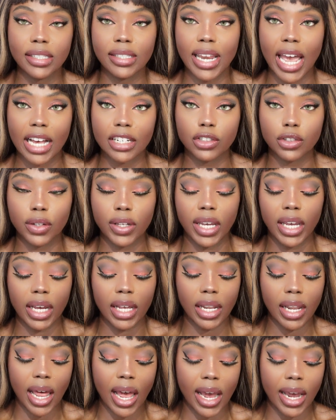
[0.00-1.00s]
naturally
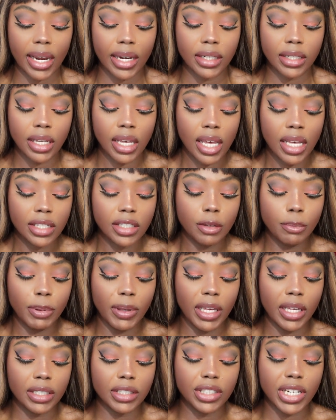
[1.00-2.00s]
inclined to
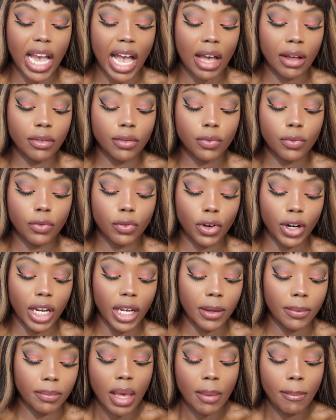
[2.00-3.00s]
being
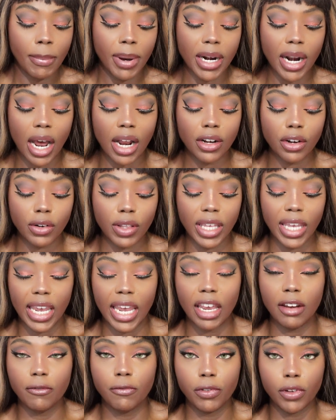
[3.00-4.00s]
child-free. But under the
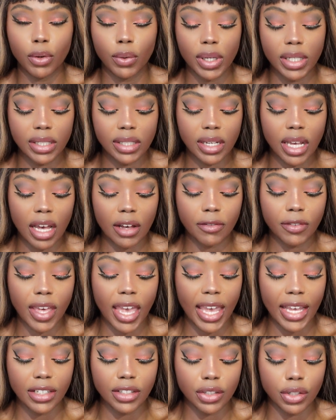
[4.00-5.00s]
influence of
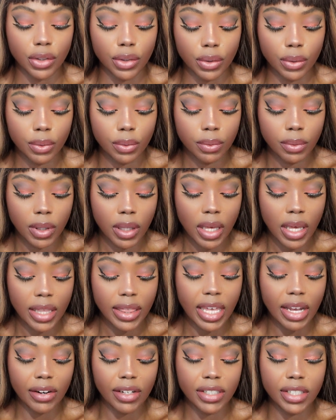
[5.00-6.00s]
Ketu,
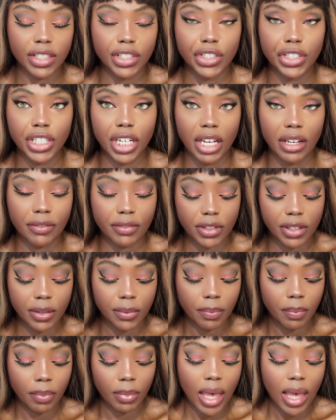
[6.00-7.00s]
there is a shift.
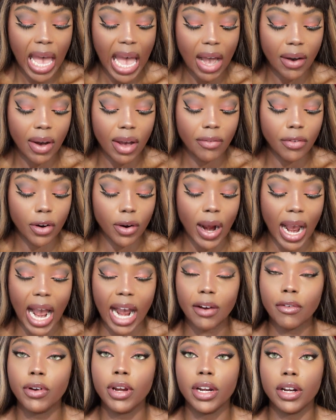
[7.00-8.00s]
However,
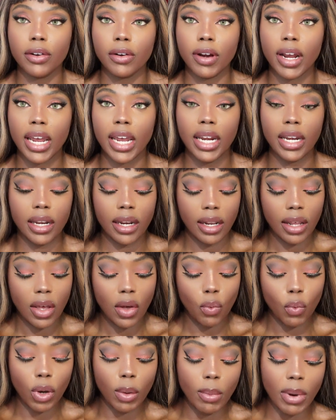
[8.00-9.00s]
I reiterate,
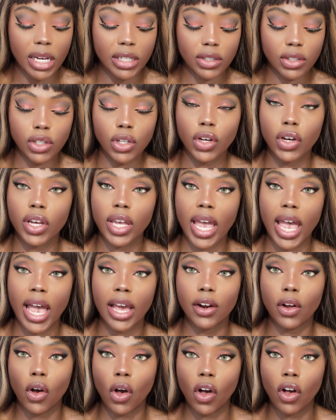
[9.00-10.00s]
we must look
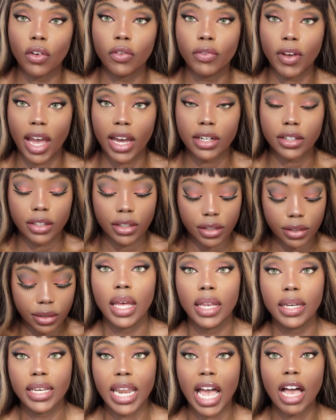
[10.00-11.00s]
at all
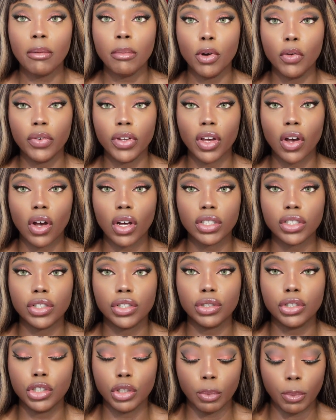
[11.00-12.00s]
factors. Now moving on
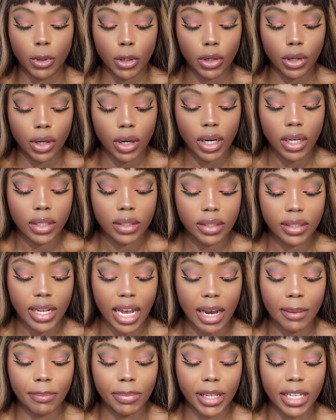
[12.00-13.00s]
to Jupiter
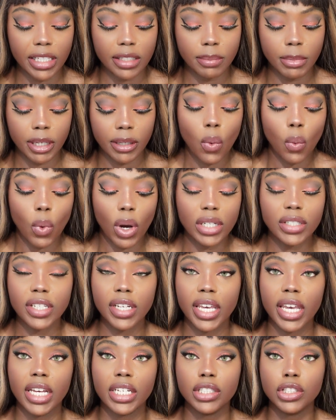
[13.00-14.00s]
sign placement. Once
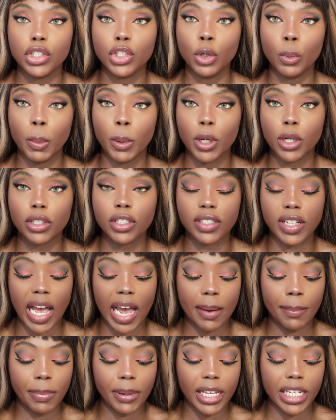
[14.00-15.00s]
again, Jupiter
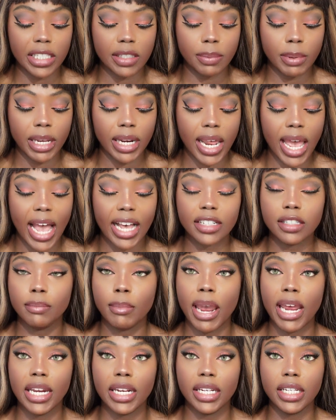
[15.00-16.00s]
sign placement has
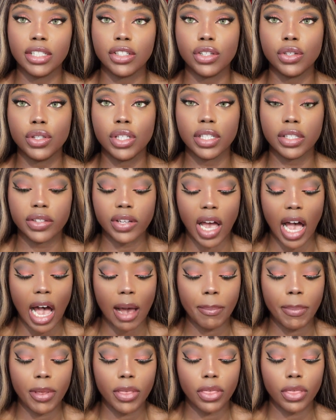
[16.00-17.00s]
made it into the
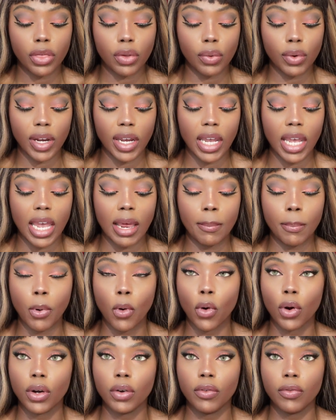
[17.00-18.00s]
top 3
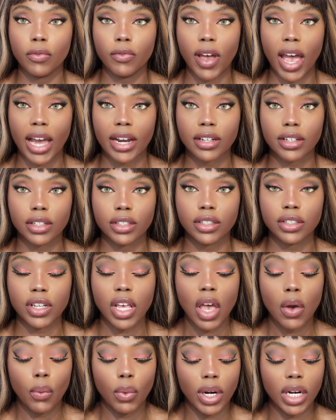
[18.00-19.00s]
important factors
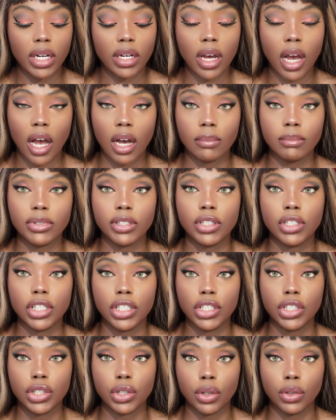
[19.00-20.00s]
when it comes to
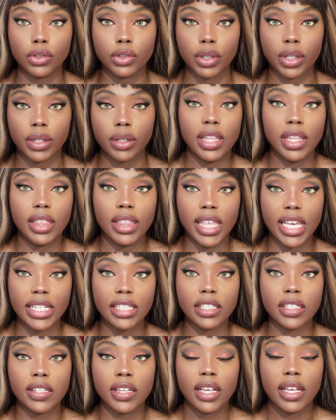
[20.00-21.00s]
children.
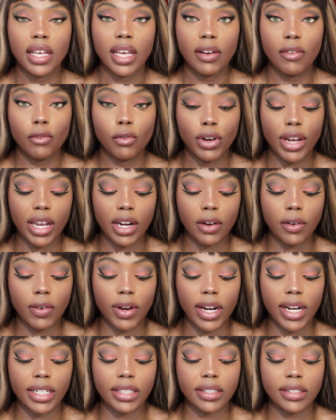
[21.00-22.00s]
This
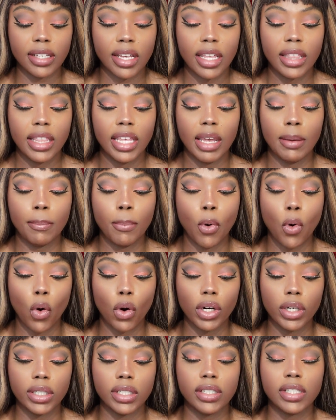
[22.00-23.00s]
reiterates the
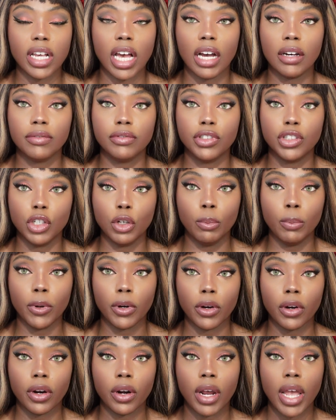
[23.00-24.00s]
importance of
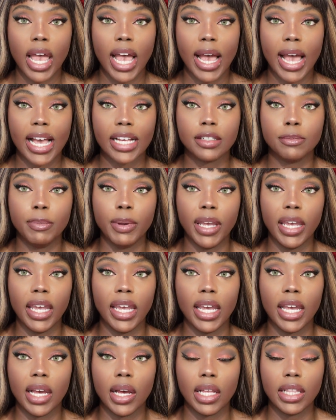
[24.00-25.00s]
Jupiter as
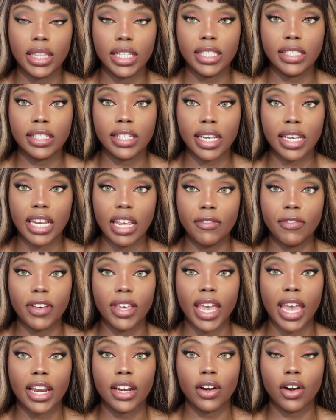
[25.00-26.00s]
being the
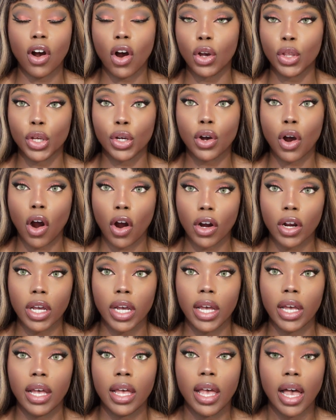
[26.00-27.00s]
significator or the
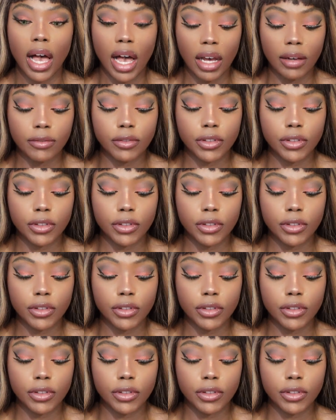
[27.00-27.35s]
karka of